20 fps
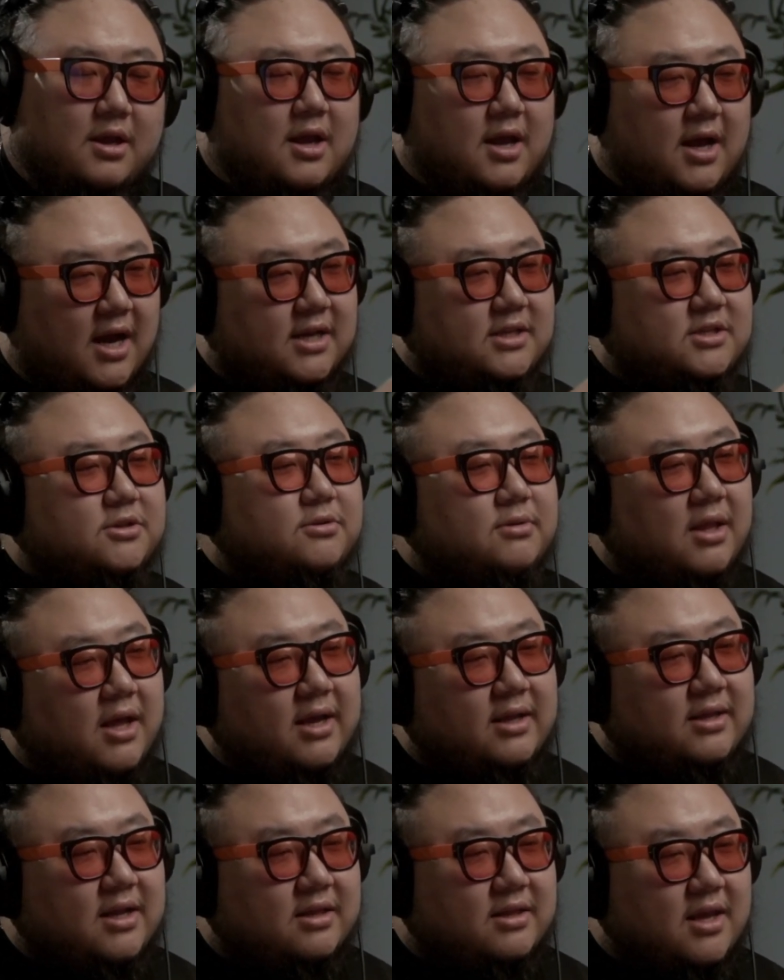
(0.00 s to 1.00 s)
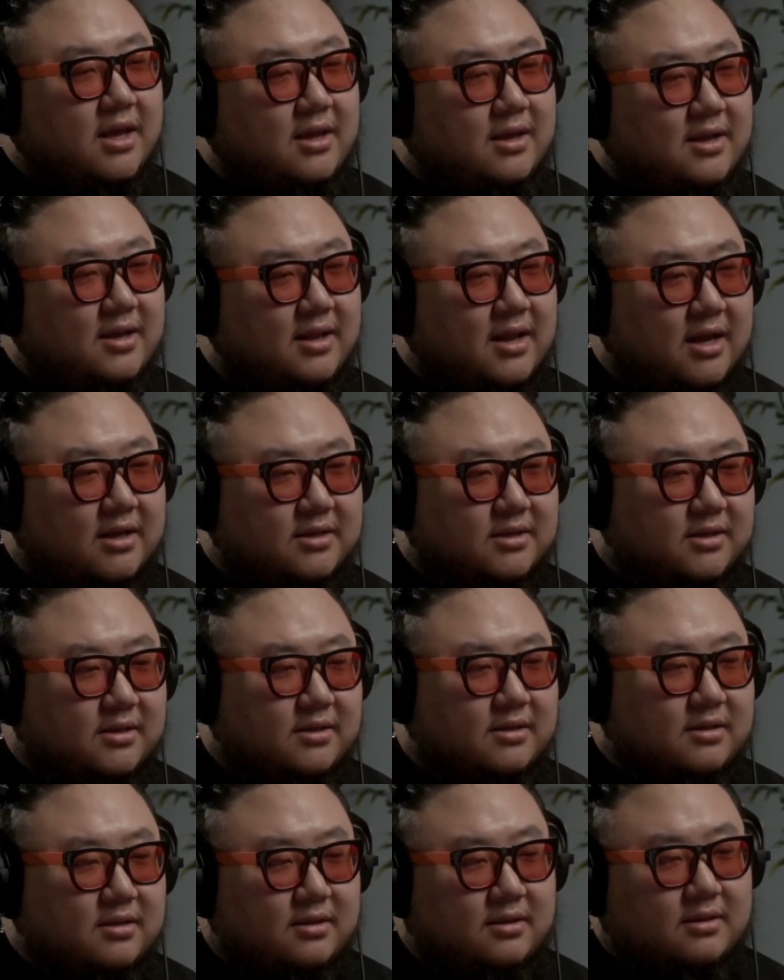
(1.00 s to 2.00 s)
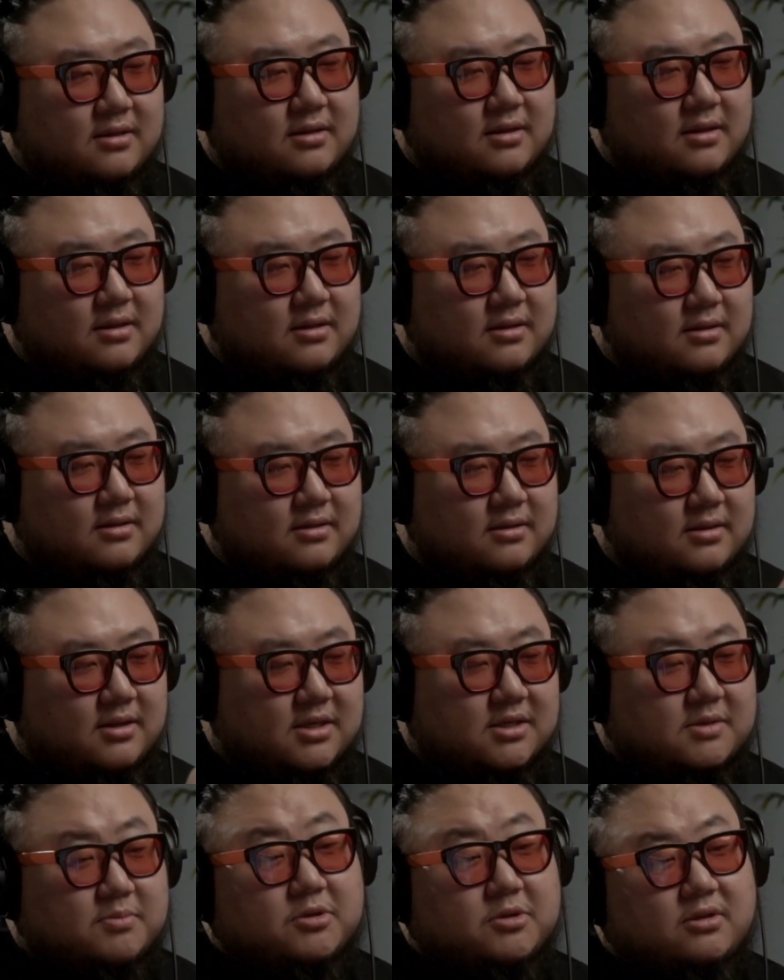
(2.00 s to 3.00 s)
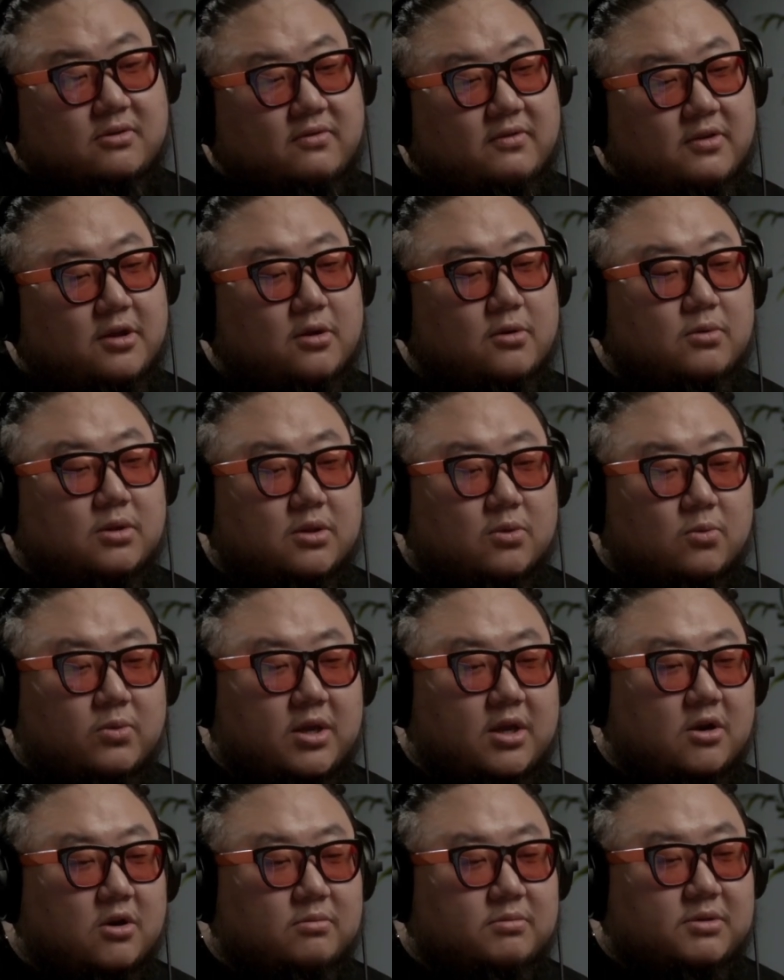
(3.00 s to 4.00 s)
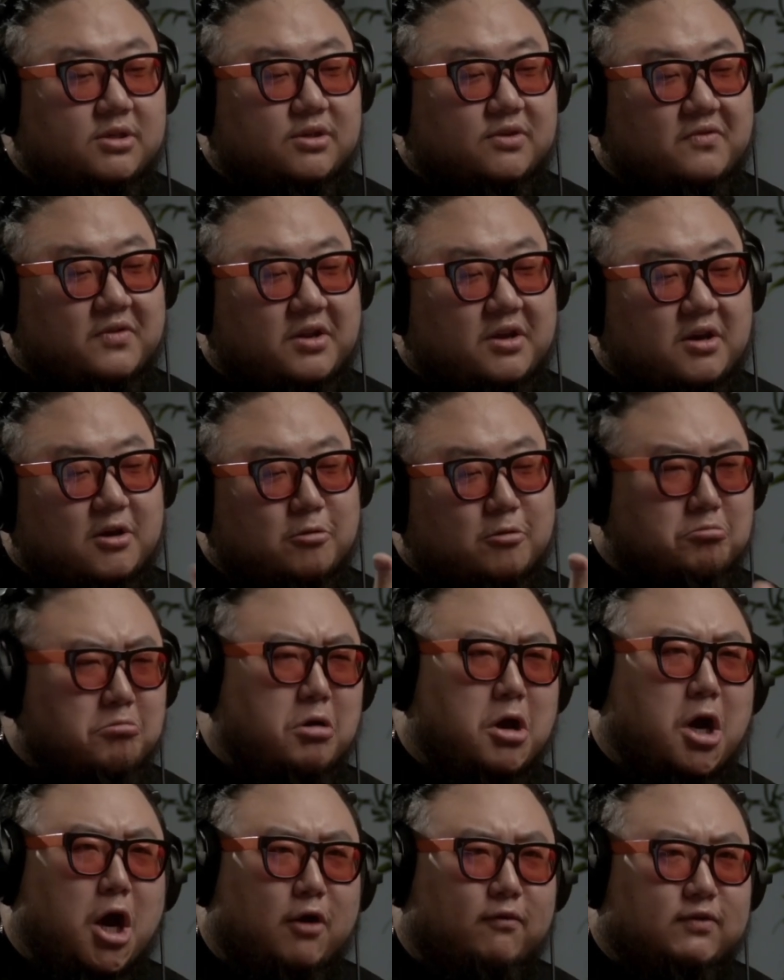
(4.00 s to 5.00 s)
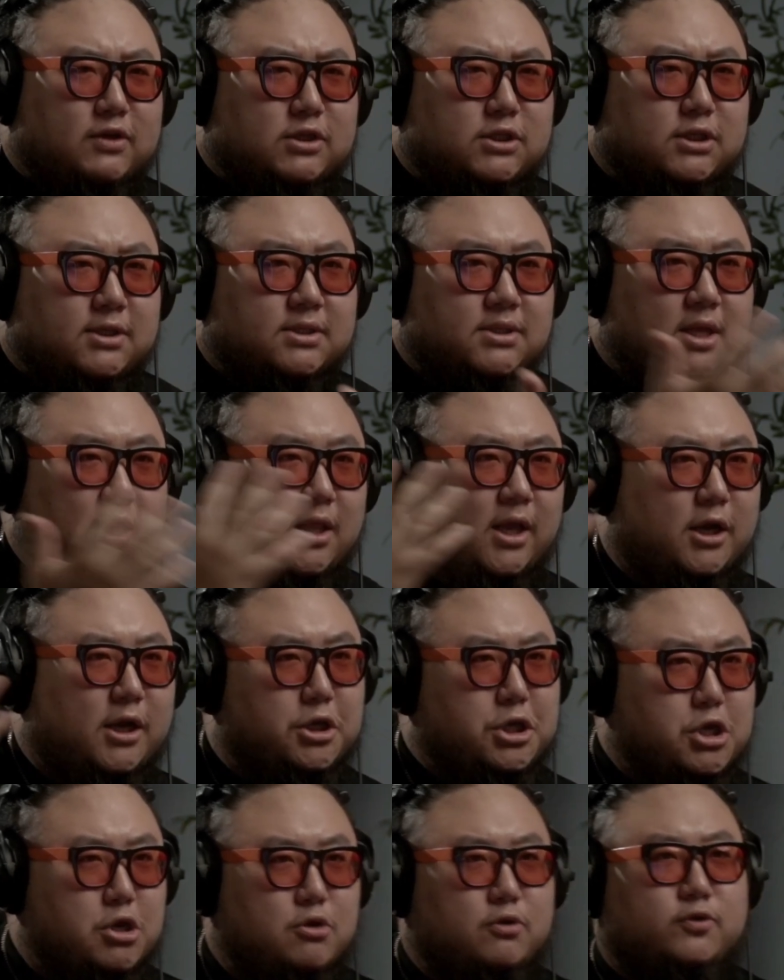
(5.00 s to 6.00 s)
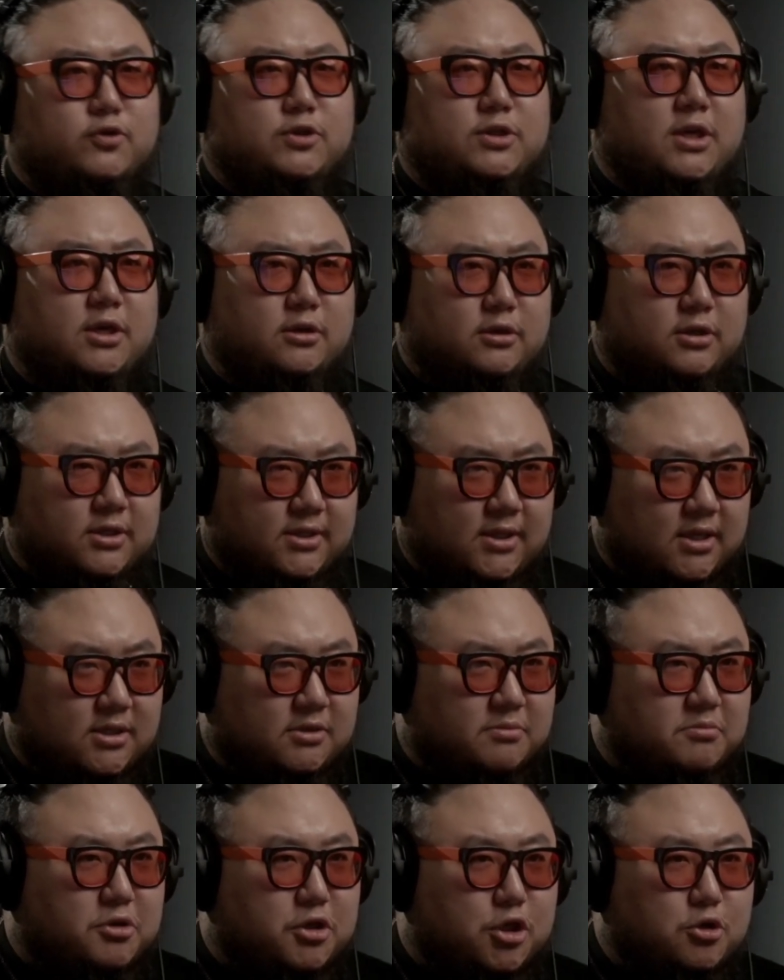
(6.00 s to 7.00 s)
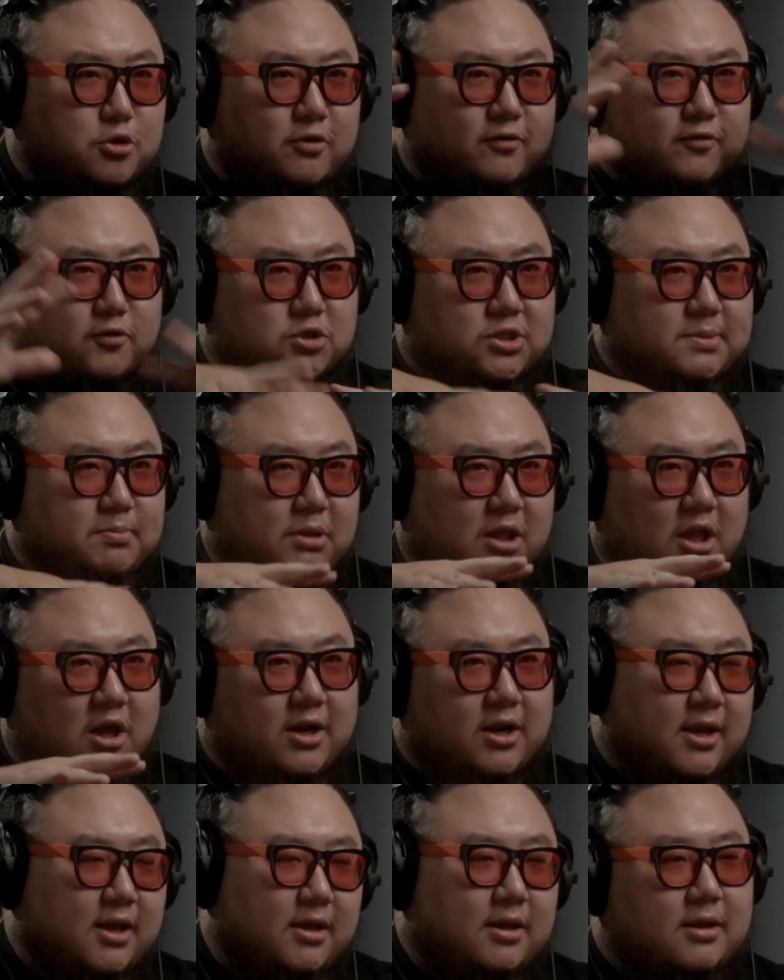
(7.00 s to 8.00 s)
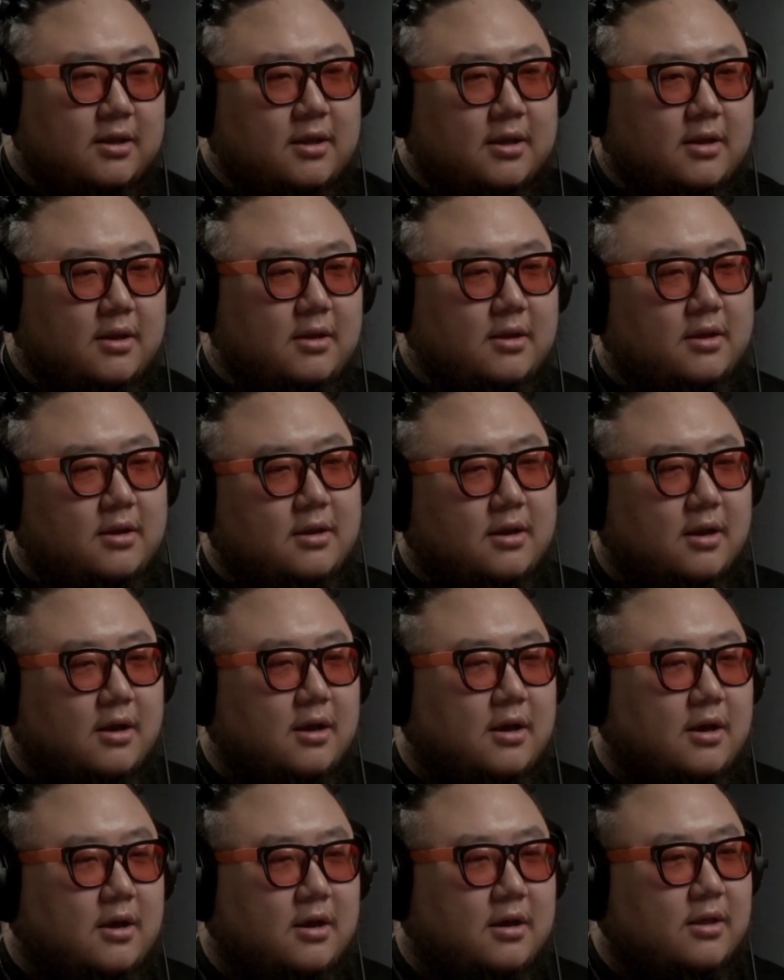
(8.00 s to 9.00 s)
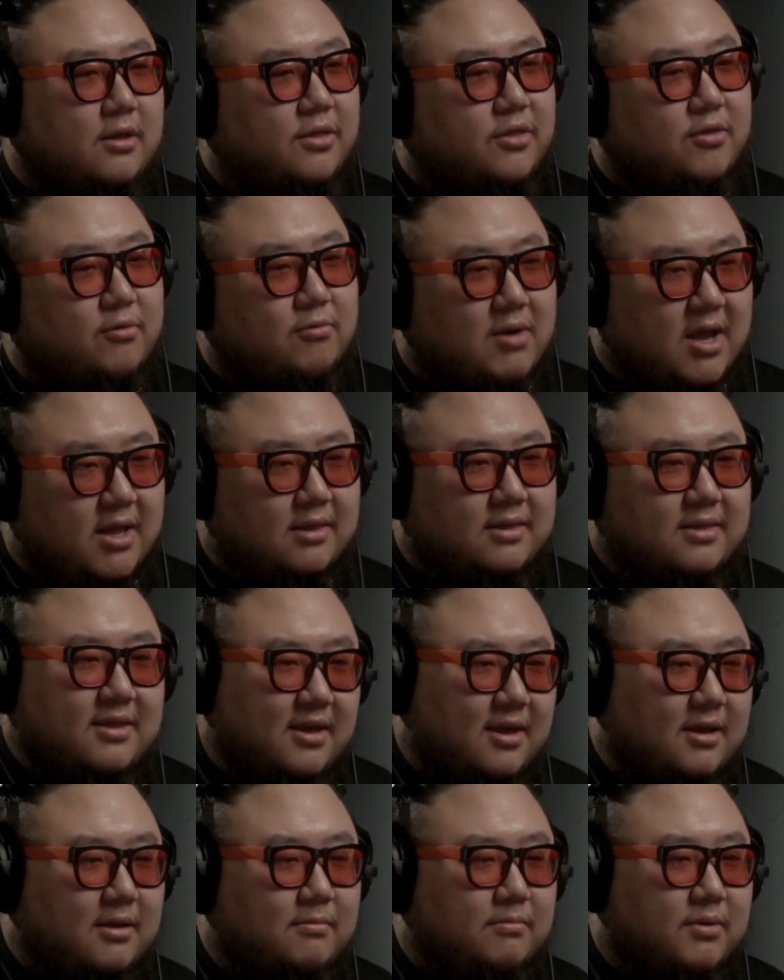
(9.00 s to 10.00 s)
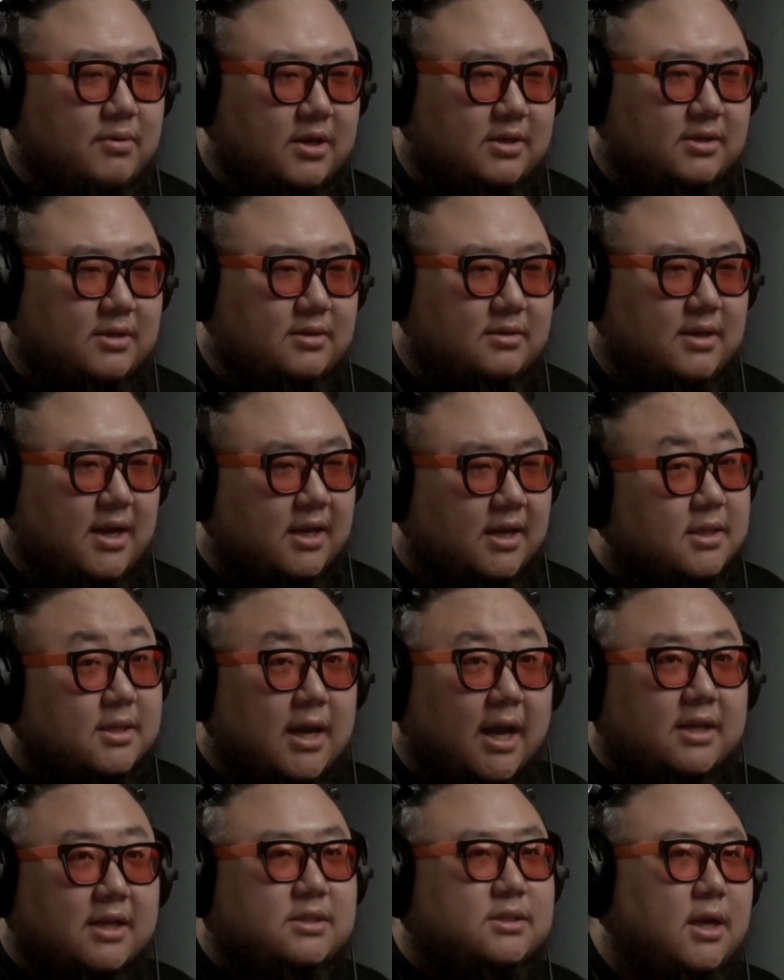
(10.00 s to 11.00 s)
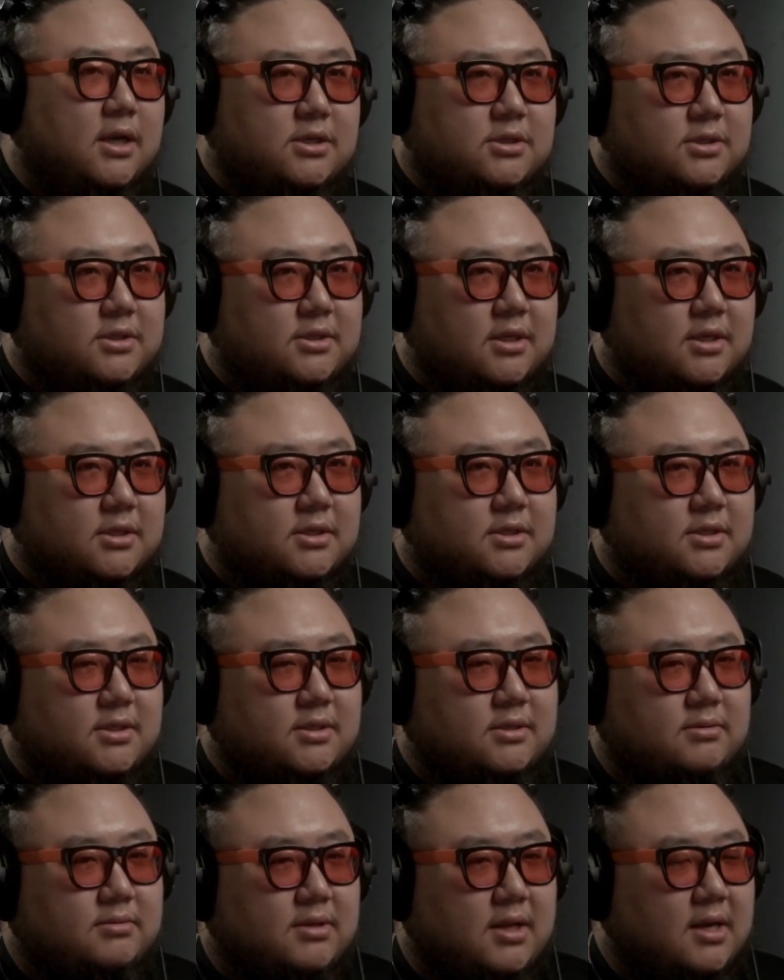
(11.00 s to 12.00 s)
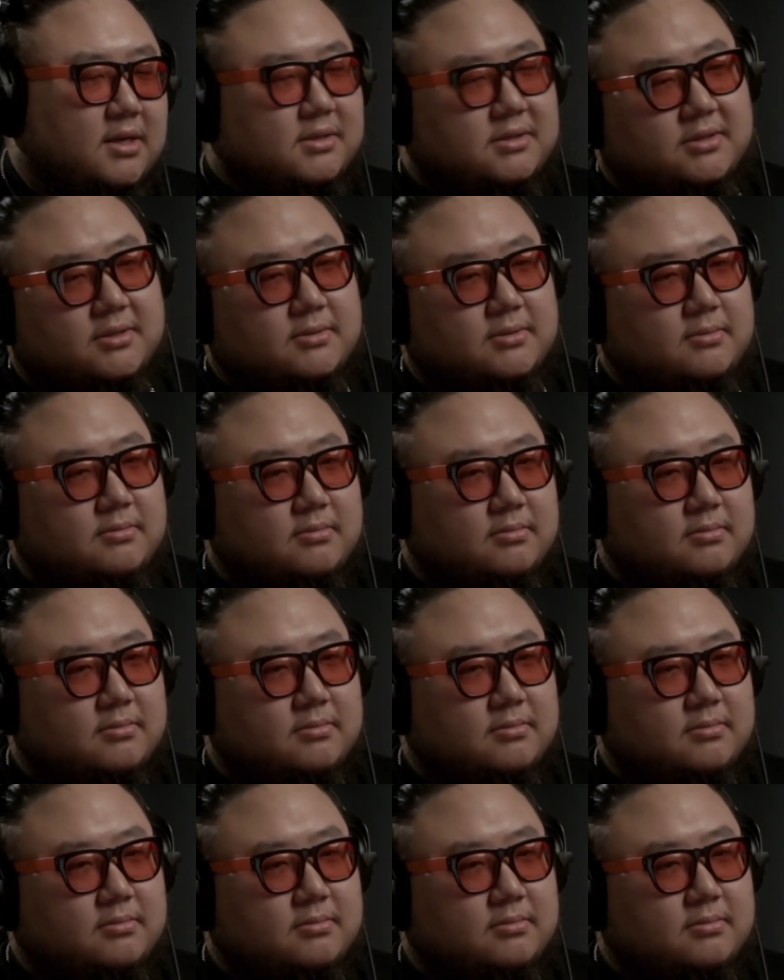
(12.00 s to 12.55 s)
I do like that they connected this music video with the We Go music video. Obviously, it's not like a huge deal. It's not some universe-plotting thread thing, but I just think it's nice.